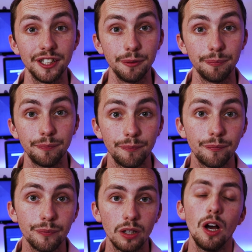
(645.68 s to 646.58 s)
do.
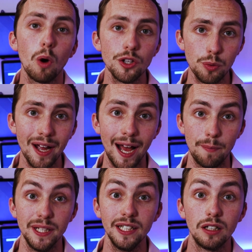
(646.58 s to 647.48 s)
Once we're
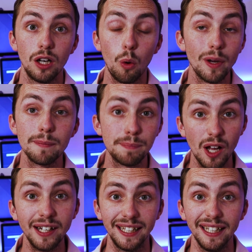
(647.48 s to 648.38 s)
happy, we can
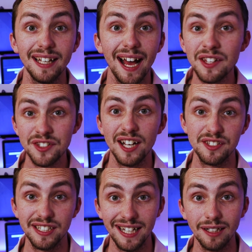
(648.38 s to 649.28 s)
plug it in and
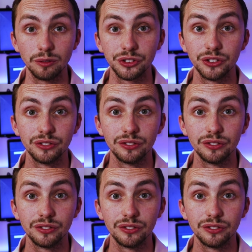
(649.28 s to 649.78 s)
test it out.